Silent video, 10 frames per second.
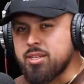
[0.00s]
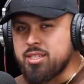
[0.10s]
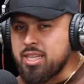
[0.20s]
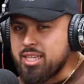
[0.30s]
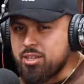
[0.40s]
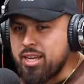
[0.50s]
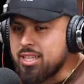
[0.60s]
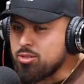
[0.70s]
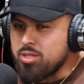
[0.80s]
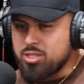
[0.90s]
when like you
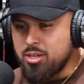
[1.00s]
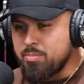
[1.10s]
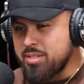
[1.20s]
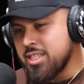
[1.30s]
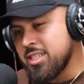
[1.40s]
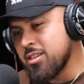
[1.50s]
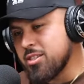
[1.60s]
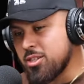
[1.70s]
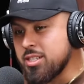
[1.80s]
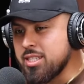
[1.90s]
get to a certain position, a
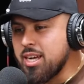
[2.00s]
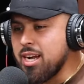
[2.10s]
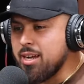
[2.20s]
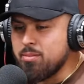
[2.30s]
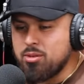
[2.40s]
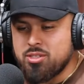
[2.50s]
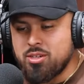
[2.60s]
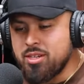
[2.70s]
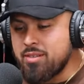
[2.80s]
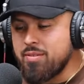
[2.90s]
certain time, or a
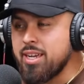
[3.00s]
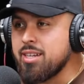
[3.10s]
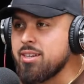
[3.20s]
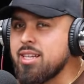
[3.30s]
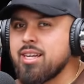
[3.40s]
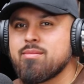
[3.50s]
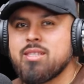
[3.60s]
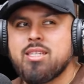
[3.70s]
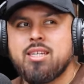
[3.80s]
certain event, you're like,